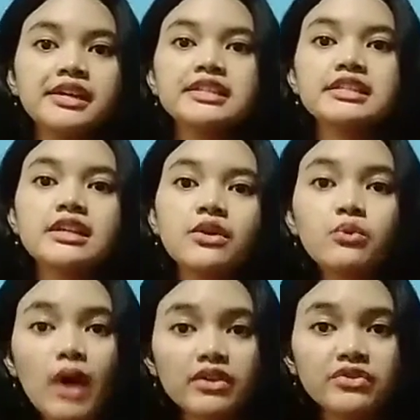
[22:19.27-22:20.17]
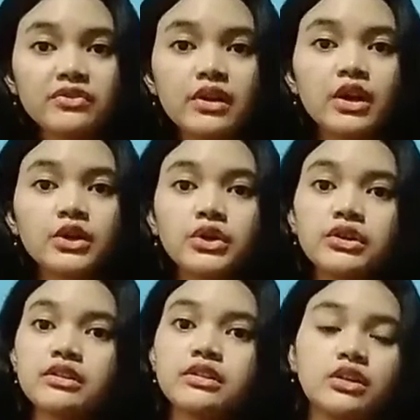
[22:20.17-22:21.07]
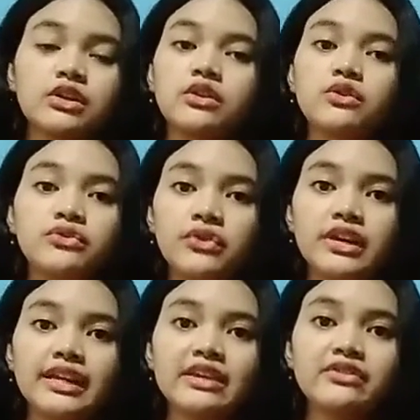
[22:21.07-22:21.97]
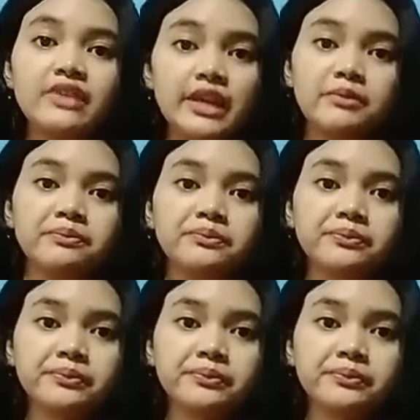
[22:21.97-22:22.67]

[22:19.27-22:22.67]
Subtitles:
His wife could not forgive him.